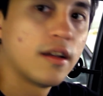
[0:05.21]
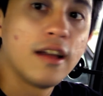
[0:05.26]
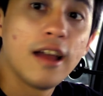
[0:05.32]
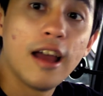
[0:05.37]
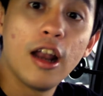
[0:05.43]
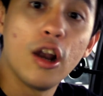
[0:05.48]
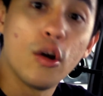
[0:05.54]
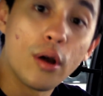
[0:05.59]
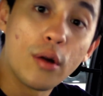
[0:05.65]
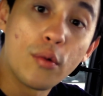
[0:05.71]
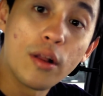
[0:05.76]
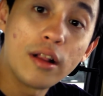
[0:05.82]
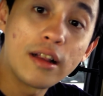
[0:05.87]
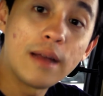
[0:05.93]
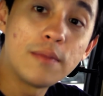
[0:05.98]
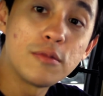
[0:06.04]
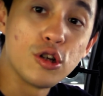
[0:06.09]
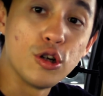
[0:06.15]
Hello and
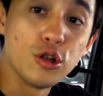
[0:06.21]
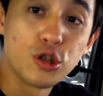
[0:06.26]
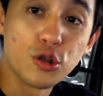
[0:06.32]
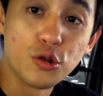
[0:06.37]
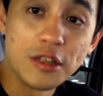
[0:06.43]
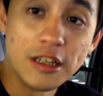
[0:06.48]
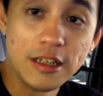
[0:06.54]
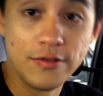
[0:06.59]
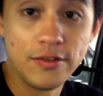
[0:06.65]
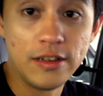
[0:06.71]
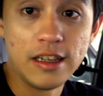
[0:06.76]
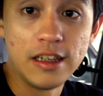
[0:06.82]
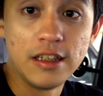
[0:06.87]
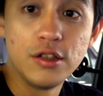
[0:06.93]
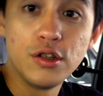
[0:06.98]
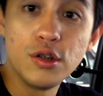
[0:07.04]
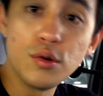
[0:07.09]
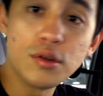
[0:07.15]
welcome to Auto TV.
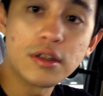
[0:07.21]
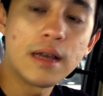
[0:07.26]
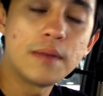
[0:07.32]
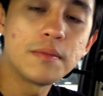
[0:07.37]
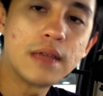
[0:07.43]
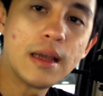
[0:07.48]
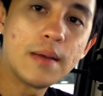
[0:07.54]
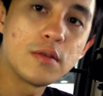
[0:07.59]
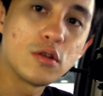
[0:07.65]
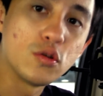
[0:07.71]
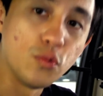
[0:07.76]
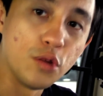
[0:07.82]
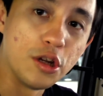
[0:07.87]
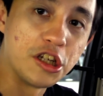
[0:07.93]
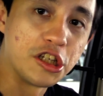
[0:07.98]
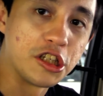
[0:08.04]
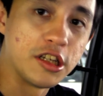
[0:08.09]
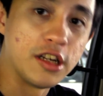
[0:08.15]
Do you sometimes
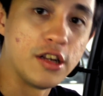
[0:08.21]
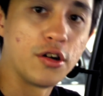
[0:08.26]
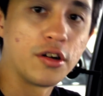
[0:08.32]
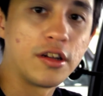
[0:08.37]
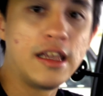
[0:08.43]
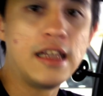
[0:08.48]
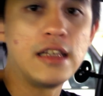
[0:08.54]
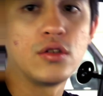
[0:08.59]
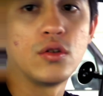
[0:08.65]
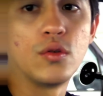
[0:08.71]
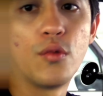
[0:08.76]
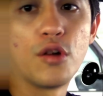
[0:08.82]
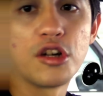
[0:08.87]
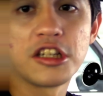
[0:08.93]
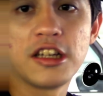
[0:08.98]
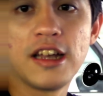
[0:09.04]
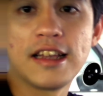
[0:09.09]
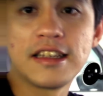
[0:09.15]
wish that your kids would
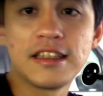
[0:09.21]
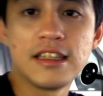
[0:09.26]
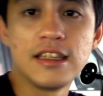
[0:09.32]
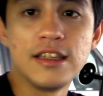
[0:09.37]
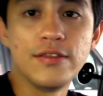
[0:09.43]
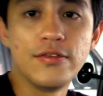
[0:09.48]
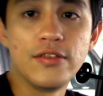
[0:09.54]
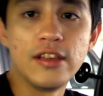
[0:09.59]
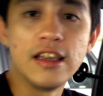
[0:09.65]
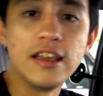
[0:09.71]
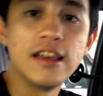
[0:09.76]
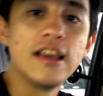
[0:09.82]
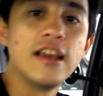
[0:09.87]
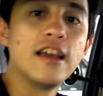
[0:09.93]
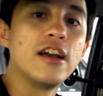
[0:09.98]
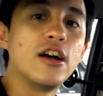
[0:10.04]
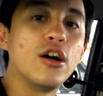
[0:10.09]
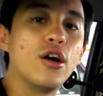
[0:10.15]
watch less TV
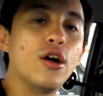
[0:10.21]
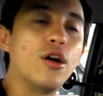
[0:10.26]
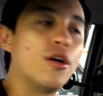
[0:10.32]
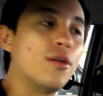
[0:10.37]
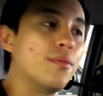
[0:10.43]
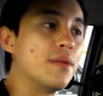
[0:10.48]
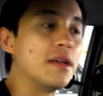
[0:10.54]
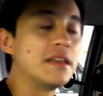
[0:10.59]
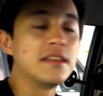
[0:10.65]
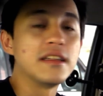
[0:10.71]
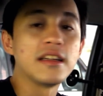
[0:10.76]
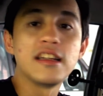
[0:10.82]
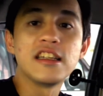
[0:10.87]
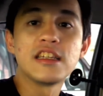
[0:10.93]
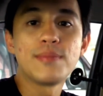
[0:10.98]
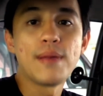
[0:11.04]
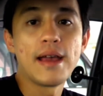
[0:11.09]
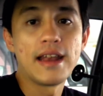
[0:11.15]
or basically
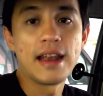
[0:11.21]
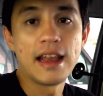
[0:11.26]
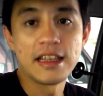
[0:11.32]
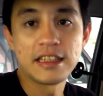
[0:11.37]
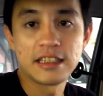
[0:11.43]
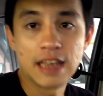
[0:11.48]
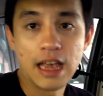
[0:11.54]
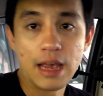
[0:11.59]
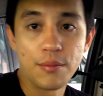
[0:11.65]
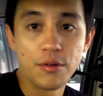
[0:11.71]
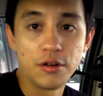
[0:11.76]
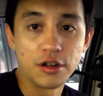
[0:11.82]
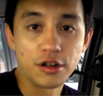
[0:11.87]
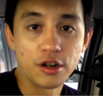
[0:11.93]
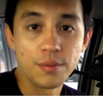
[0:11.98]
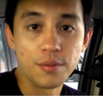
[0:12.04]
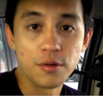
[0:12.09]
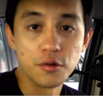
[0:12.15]
spend less time on the
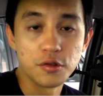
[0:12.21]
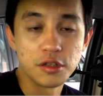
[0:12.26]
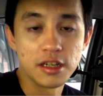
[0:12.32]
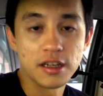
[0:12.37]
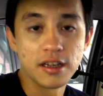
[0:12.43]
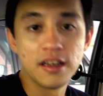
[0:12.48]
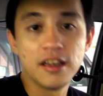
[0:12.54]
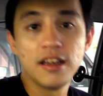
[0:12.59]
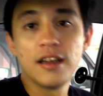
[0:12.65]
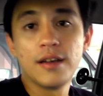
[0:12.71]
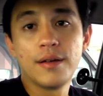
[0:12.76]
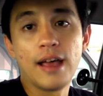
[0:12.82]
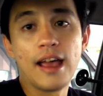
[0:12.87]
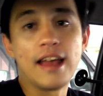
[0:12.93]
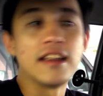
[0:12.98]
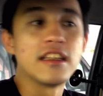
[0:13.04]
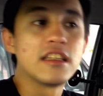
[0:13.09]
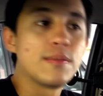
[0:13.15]
computer
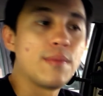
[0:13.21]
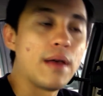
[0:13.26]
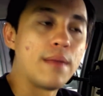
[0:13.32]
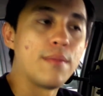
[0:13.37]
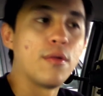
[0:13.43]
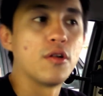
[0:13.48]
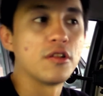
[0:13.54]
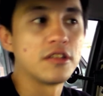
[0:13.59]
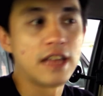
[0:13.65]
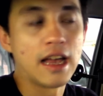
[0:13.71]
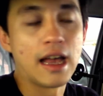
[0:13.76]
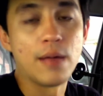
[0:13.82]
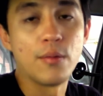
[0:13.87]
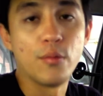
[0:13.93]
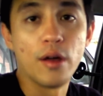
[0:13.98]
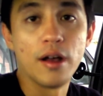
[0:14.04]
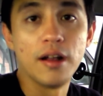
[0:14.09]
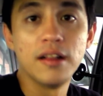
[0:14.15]
and spend more
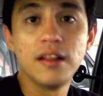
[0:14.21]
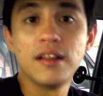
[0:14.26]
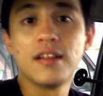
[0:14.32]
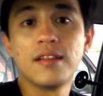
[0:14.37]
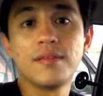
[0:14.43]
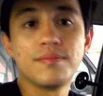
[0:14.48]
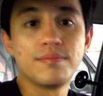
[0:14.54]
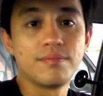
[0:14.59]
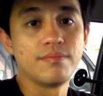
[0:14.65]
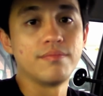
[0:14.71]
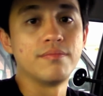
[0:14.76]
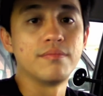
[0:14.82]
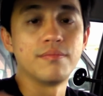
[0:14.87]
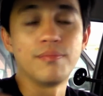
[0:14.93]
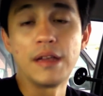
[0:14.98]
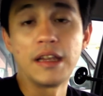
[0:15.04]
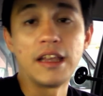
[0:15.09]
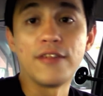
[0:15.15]
time, well,
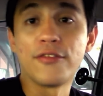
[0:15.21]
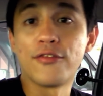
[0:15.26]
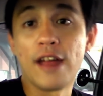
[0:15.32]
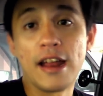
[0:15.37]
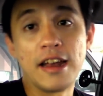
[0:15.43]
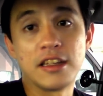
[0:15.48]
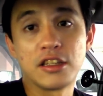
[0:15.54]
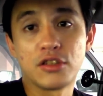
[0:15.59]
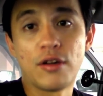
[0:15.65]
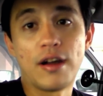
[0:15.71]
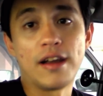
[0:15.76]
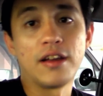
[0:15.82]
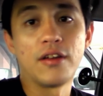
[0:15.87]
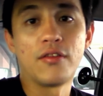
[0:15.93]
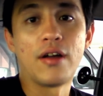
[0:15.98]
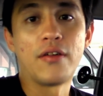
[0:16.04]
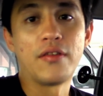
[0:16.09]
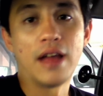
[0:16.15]
making friends, running
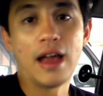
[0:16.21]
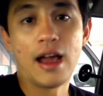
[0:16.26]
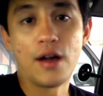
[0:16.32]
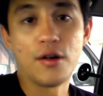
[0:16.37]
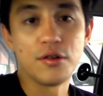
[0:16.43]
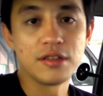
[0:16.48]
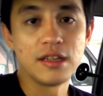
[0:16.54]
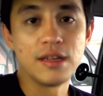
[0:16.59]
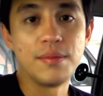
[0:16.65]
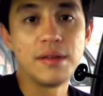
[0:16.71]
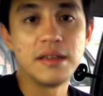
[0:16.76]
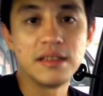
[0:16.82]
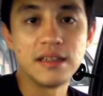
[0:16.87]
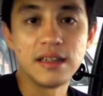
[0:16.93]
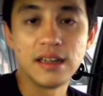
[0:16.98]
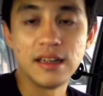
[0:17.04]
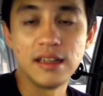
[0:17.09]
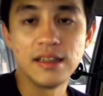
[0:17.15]
around the house and
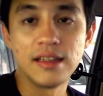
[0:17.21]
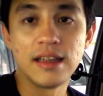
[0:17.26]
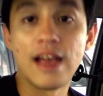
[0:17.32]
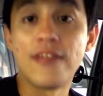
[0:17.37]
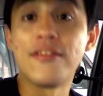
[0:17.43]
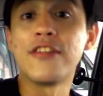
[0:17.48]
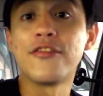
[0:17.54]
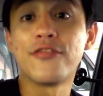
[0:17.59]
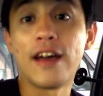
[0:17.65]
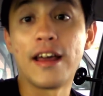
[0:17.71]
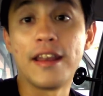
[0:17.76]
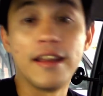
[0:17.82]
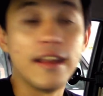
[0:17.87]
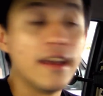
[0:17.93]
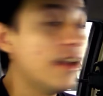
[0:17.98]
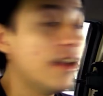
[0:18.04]
basically having fun?